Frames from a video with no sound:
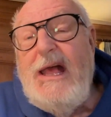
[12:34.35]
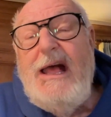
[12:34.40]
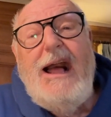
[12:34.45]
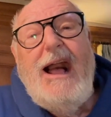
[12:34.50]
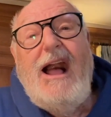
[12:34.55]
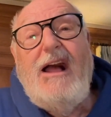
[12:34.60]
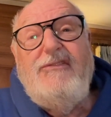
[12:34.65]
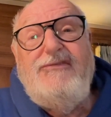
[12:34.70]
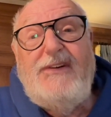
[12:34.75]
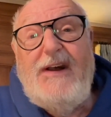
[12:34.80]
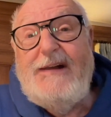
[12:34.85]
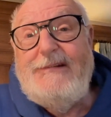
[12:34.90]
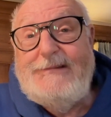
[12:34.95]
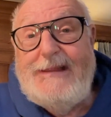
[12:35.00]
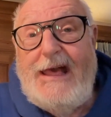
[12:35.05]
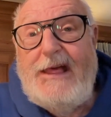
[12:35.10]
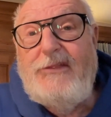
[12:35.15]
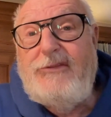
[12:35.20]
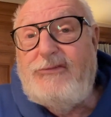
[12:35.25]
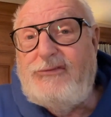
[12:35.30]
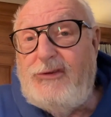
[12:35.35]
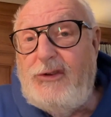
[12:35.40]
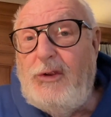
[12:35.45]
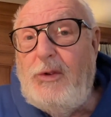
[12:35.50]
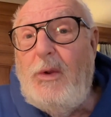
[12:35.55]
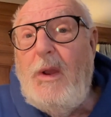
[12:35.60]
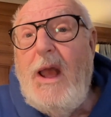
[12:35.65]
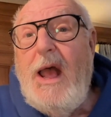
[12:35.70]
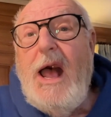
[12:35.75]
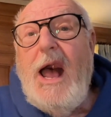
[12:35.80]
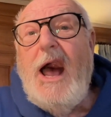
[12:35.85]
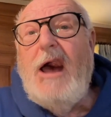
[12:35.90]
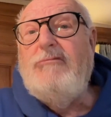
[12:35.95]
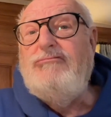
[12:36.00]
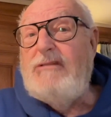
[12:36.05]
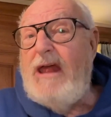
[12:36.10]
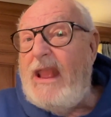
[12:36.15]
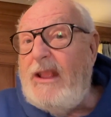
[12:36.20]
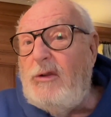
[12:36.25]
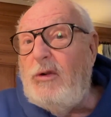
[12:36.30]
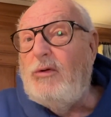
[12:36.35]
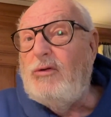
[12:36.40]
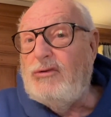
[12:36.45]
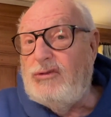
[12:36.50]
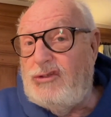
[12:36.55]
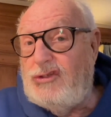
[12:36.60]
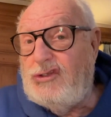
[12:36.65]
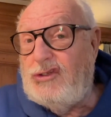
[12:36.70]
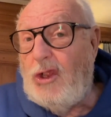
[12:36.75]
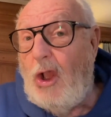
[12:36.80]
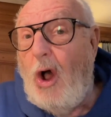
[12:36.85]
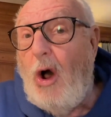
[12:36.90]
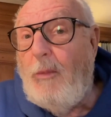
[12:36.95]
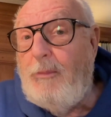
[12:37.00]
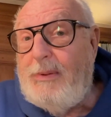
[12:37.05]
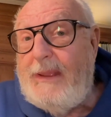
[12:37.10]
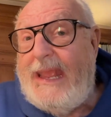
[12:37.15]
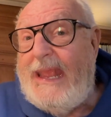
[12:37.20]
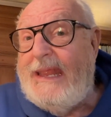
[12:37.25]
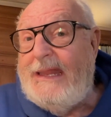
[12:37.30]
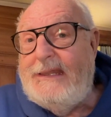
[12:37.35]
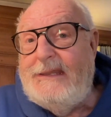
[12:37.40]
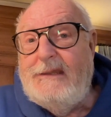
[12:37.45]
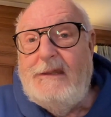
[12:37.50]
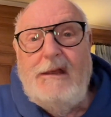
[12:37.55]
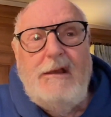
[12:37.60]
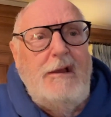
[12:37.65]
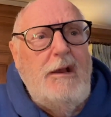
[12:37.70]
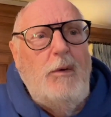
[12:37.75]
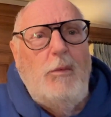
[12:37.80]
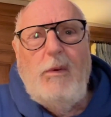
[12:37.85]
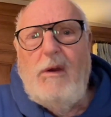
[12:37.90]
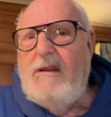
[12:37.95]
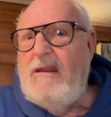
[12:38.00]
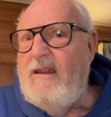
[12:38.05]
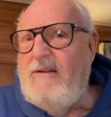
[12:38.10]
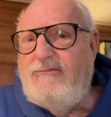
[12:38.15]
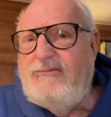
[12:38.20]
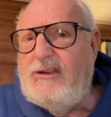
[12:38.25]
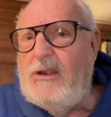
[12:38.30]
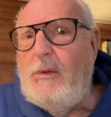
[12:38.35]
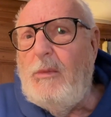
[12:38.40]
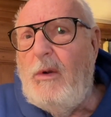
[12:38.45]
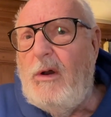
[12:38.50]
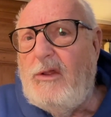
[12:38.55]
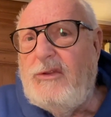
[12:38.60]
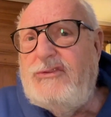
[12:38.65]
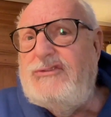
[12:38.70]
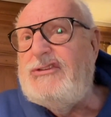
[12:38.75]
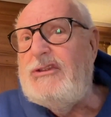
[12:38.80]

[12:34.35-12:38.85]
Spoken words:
I found out through a record shop in wherever it was,